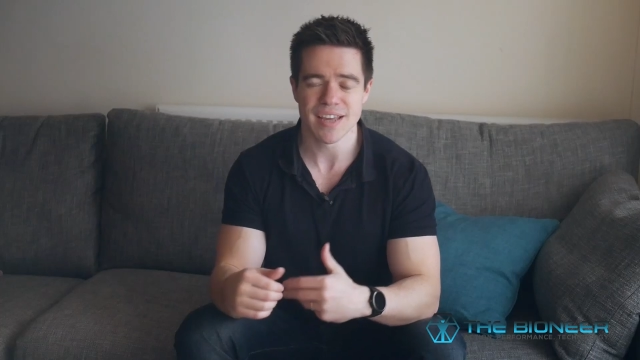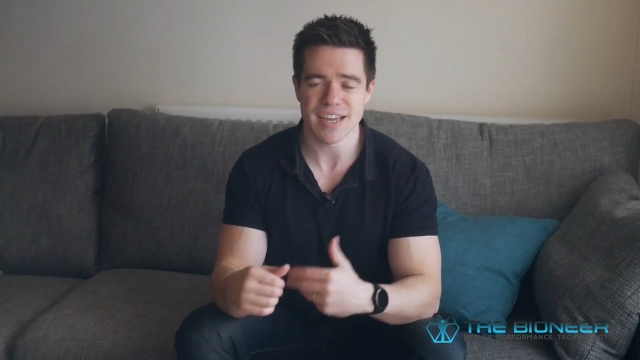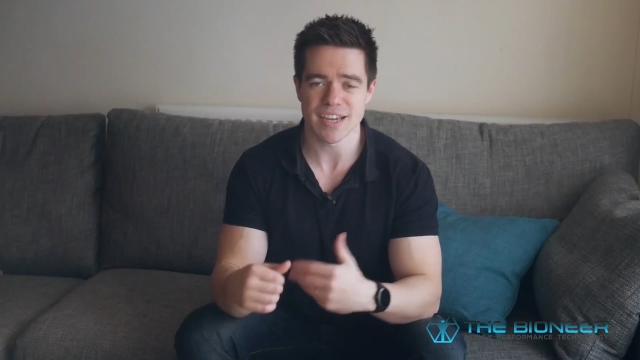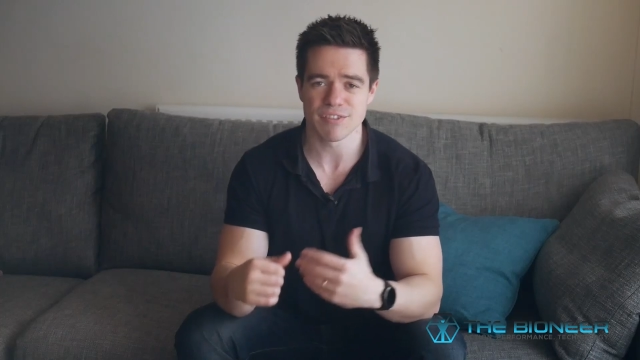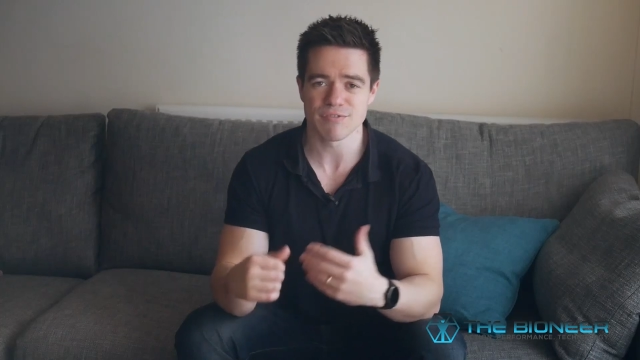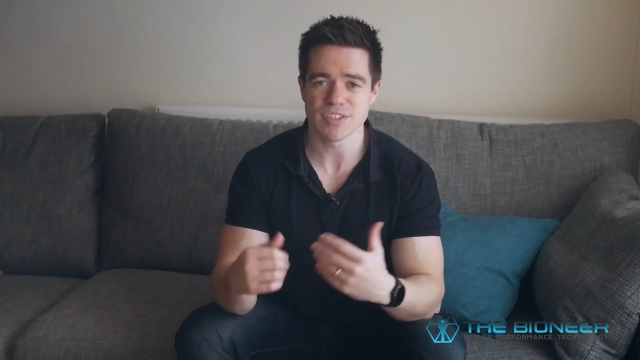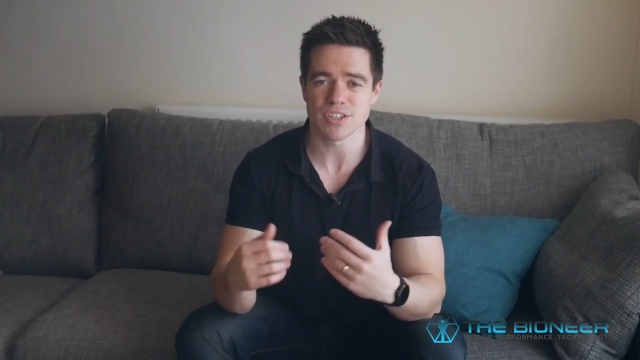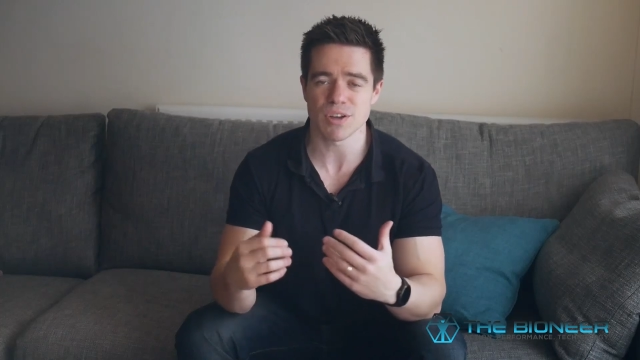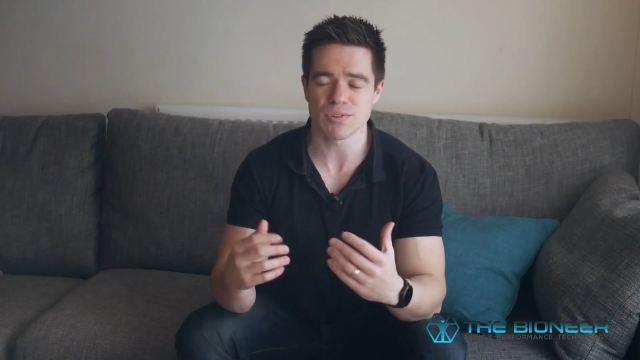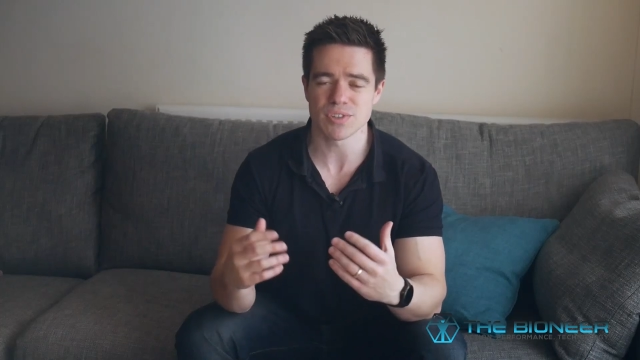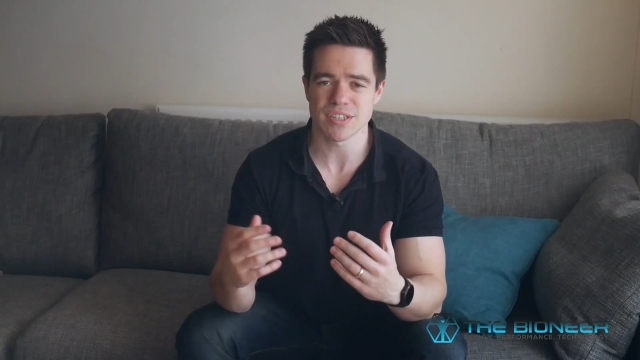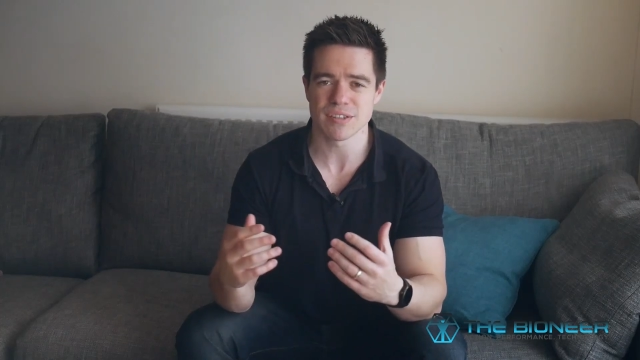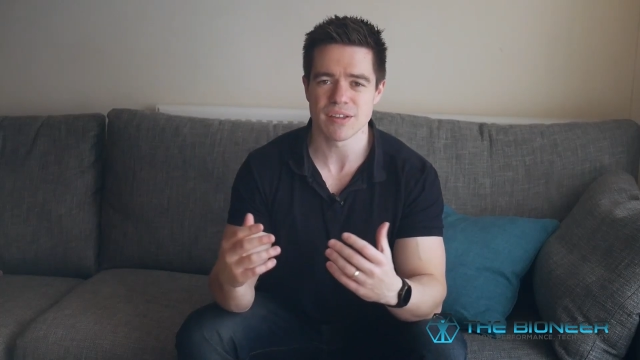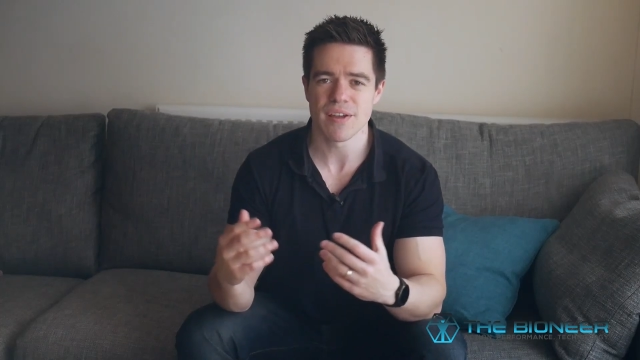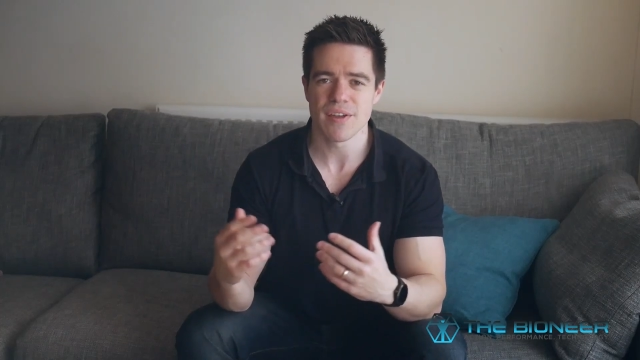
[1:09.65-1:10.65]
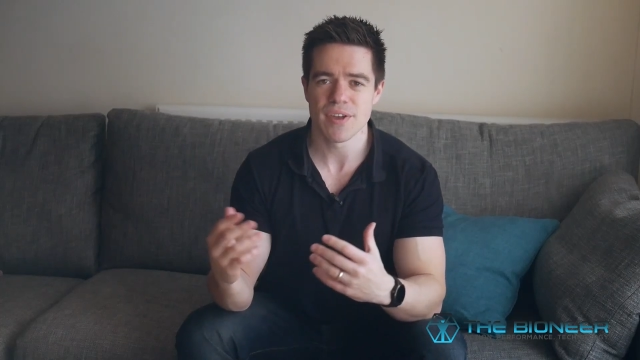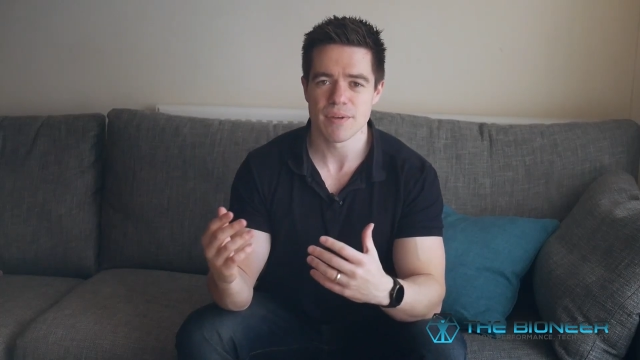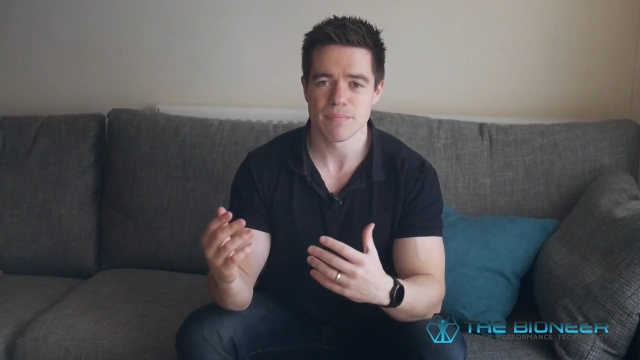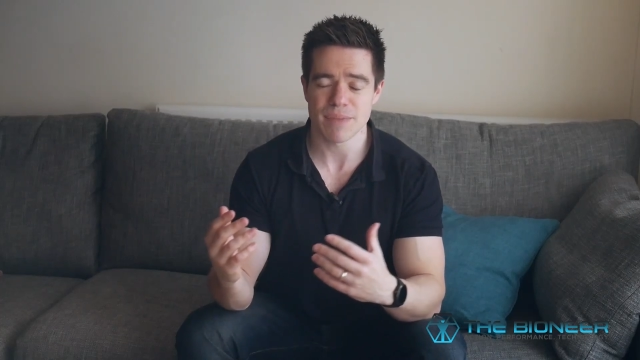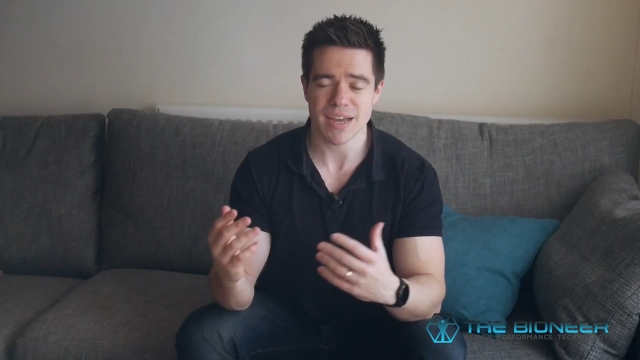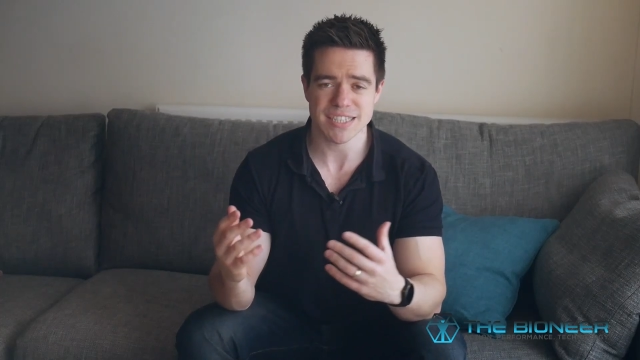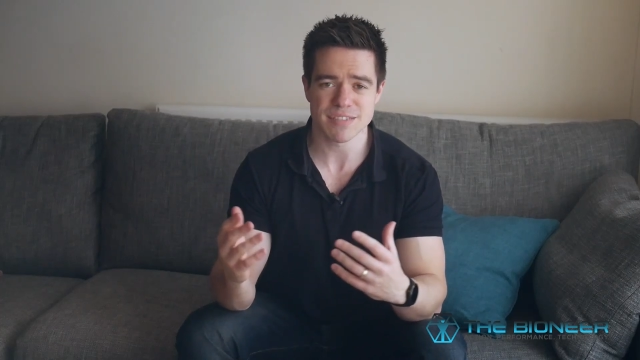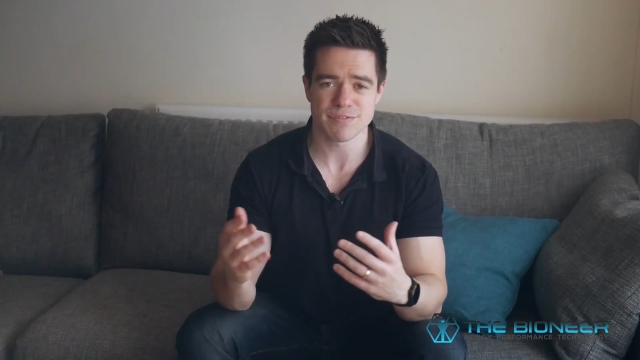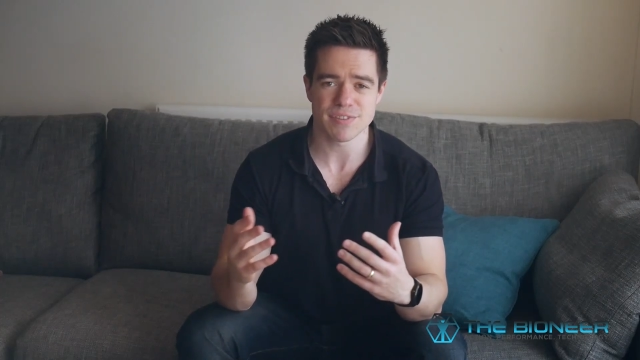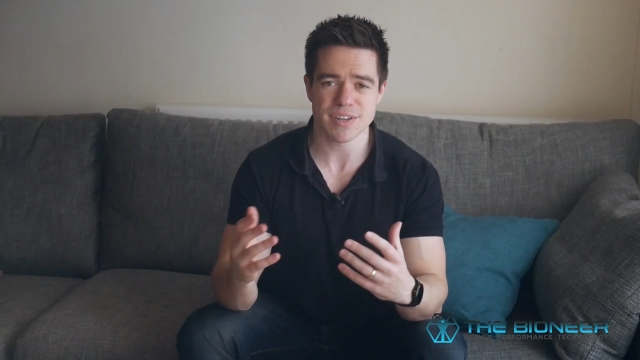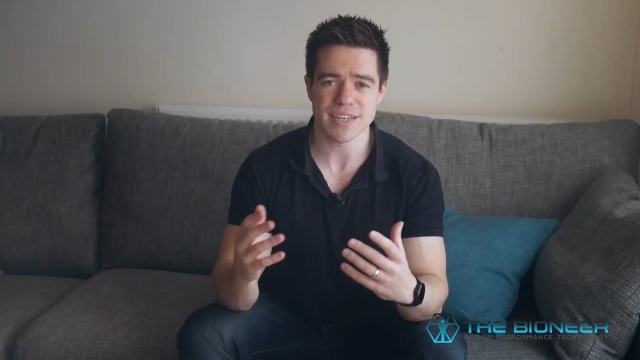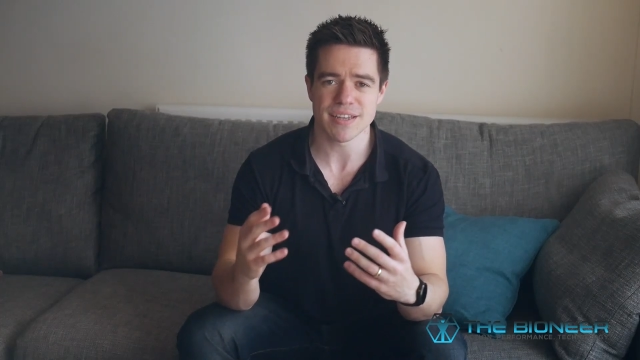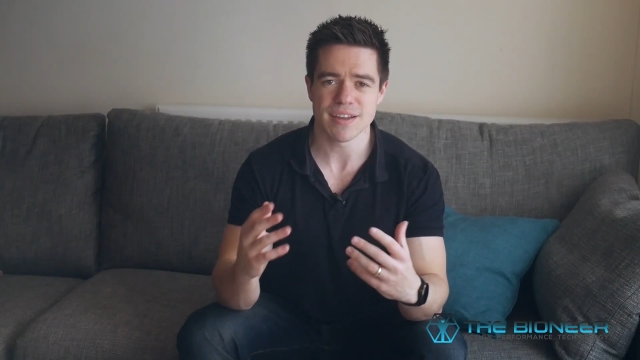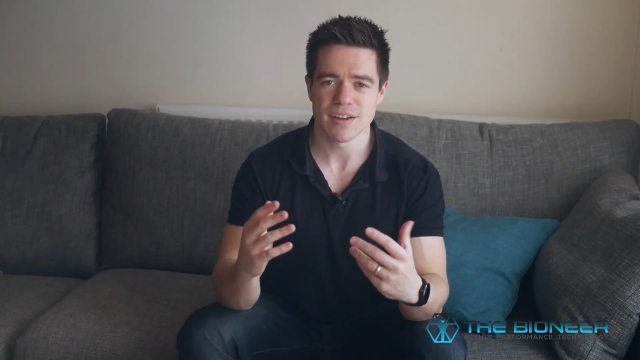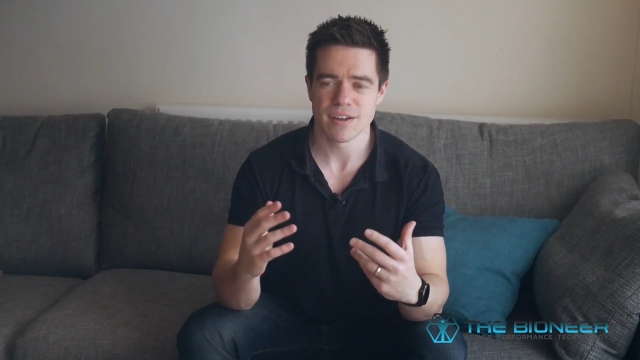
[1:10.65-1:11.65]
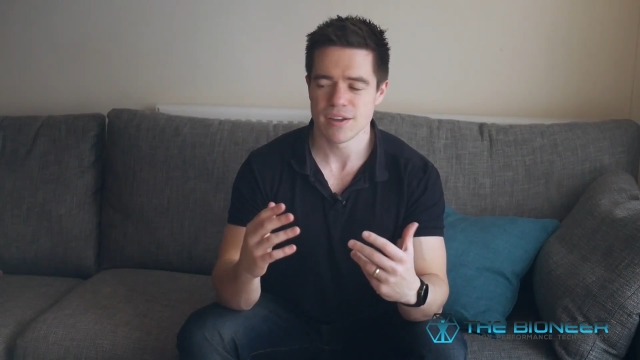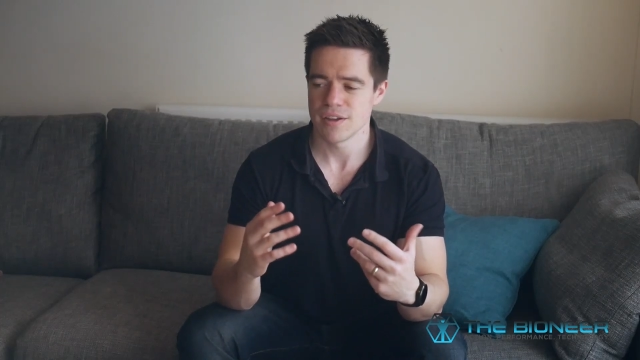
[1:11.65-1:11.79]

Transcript: it can result in massively